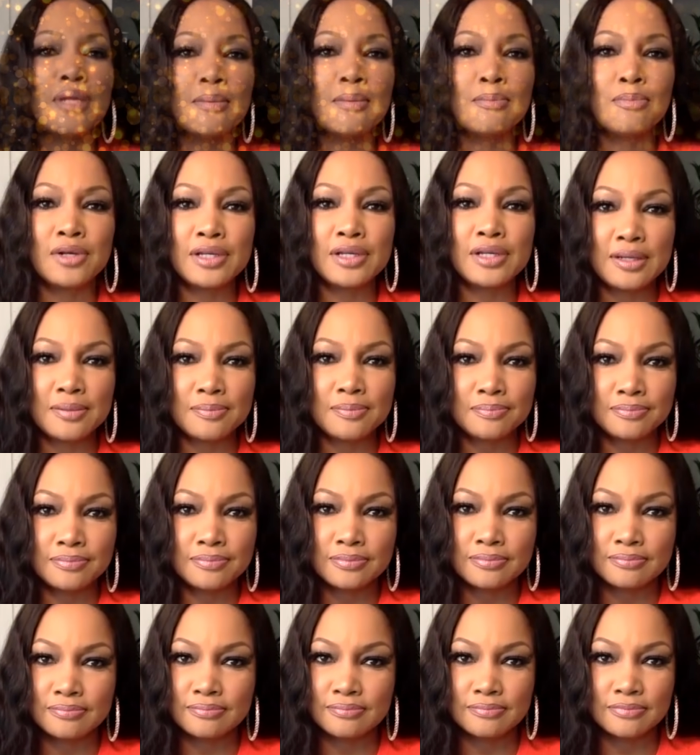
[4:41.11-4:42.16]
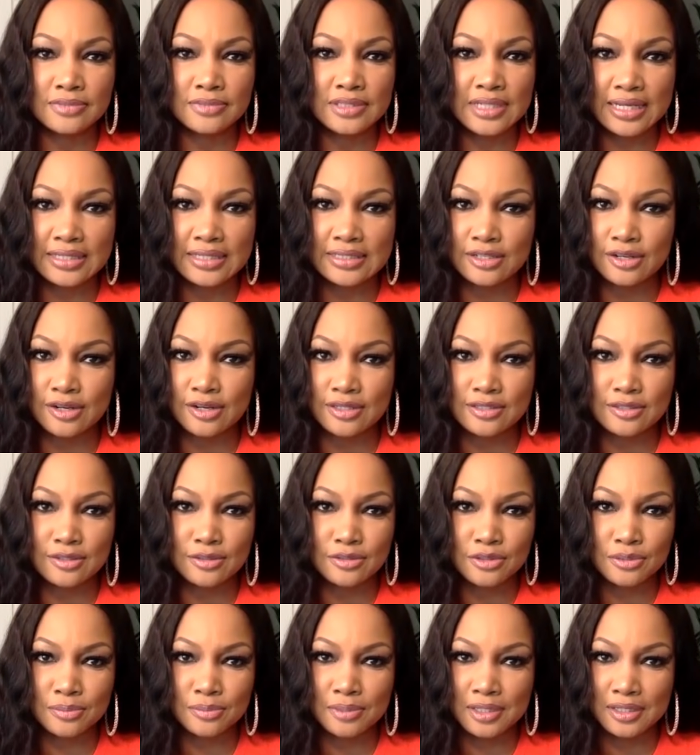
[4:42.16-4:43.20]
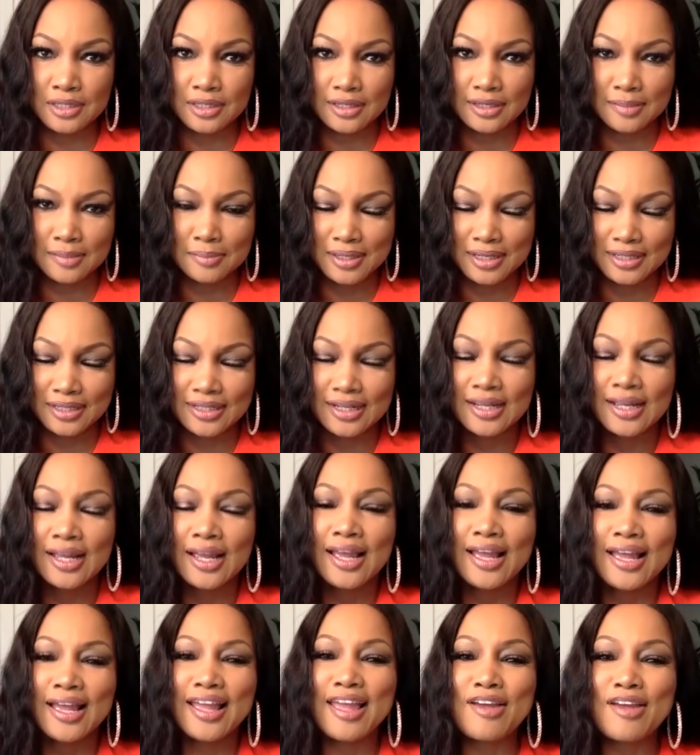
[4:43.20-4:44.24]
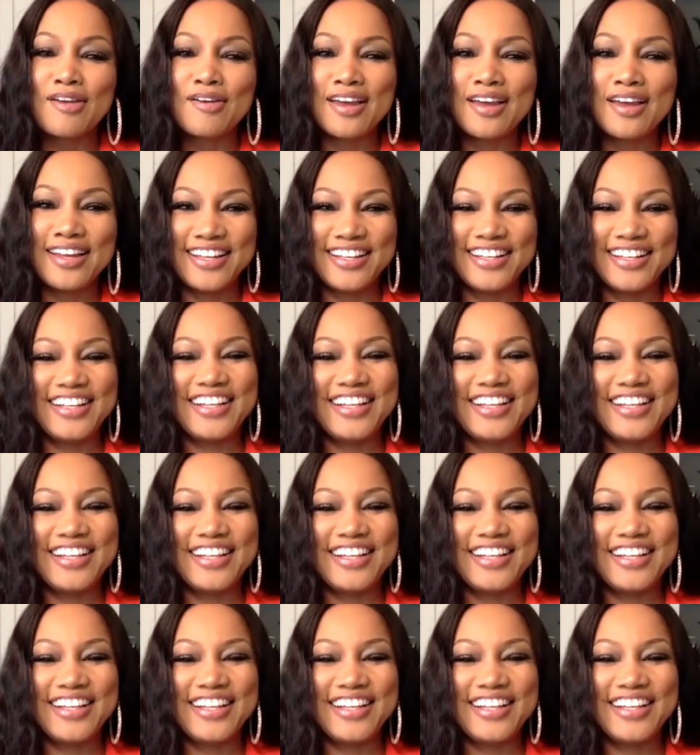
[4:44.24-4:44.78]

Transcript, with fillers: not bringing up dancing on social media, but if,